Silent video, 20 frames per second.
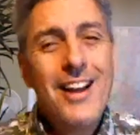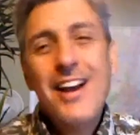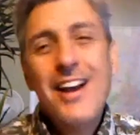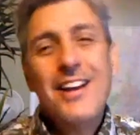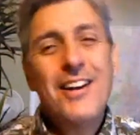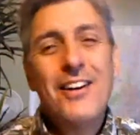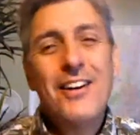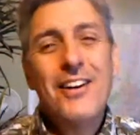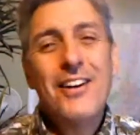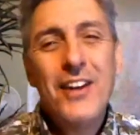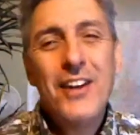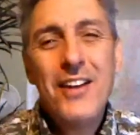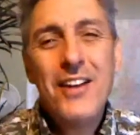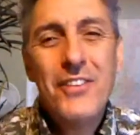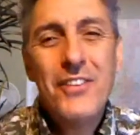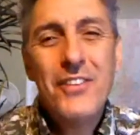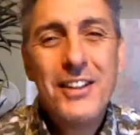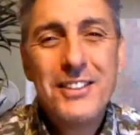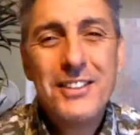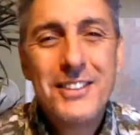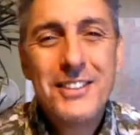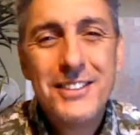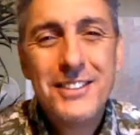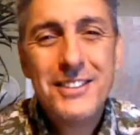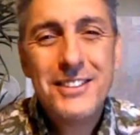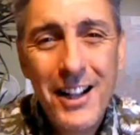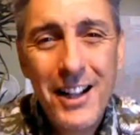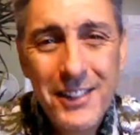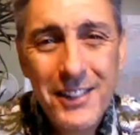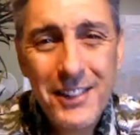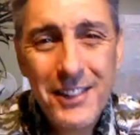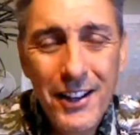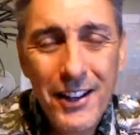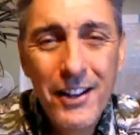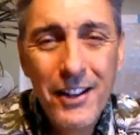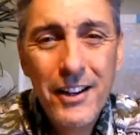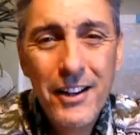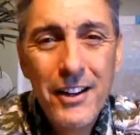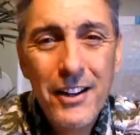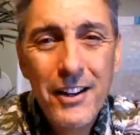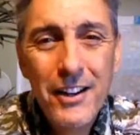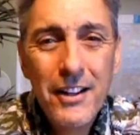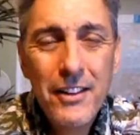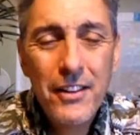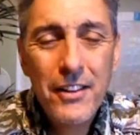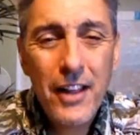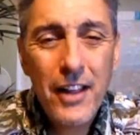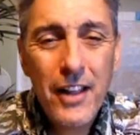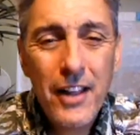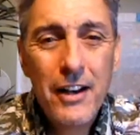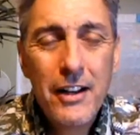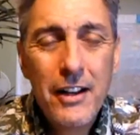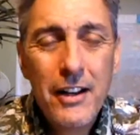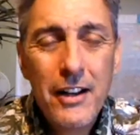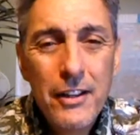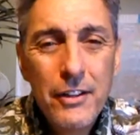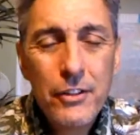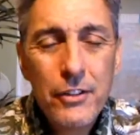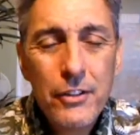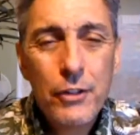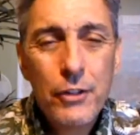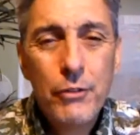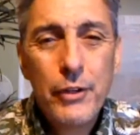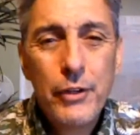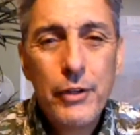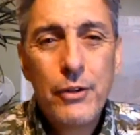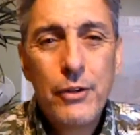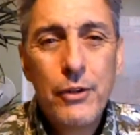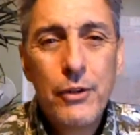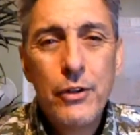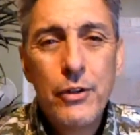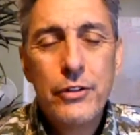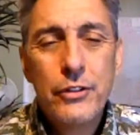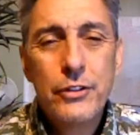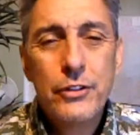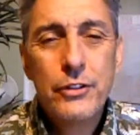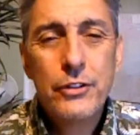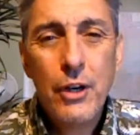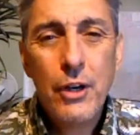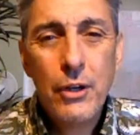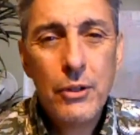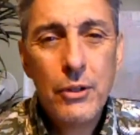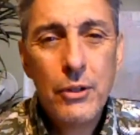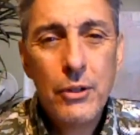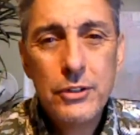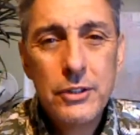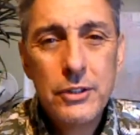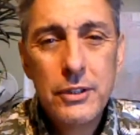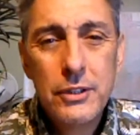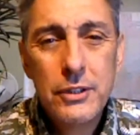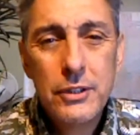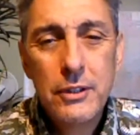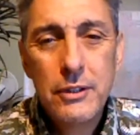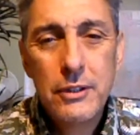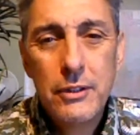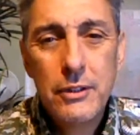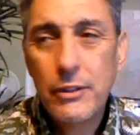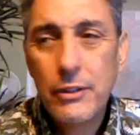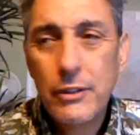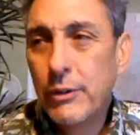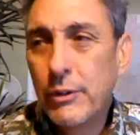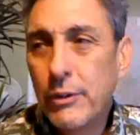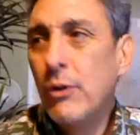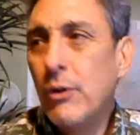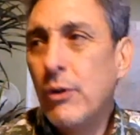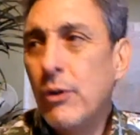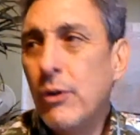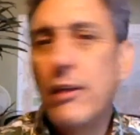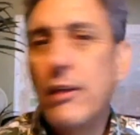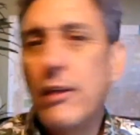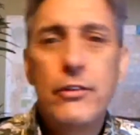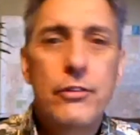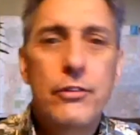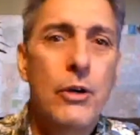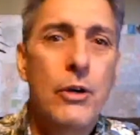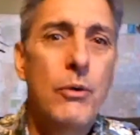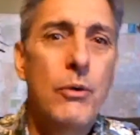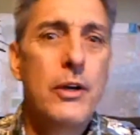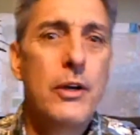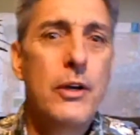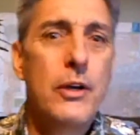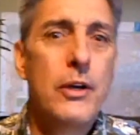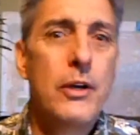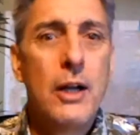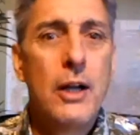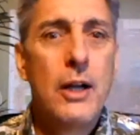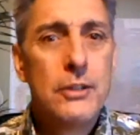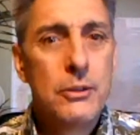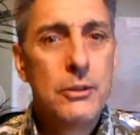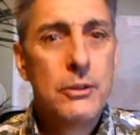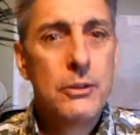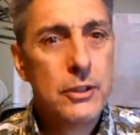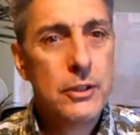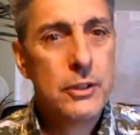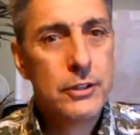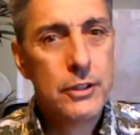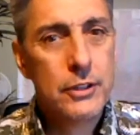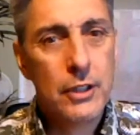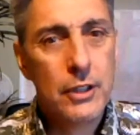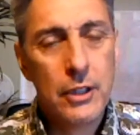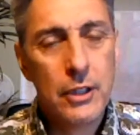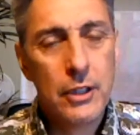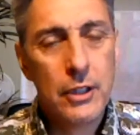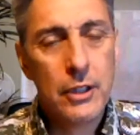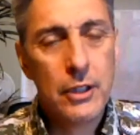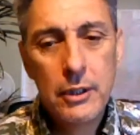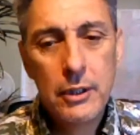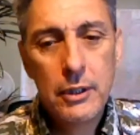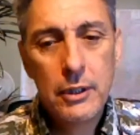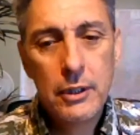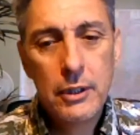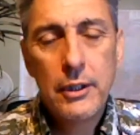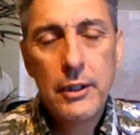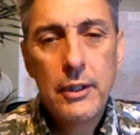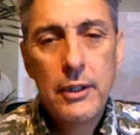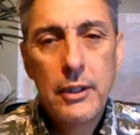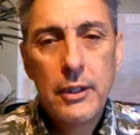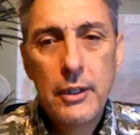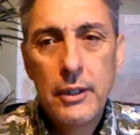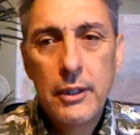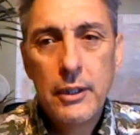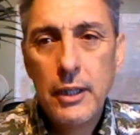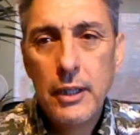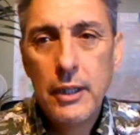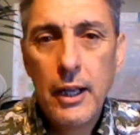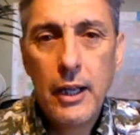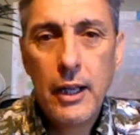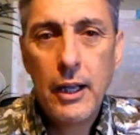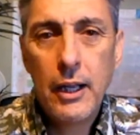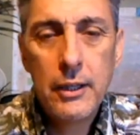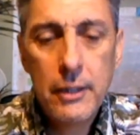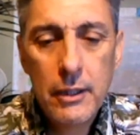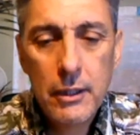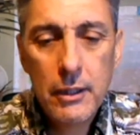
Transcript: whatever else is out there that you can record your shows. You can record another show while you're watching one show. And,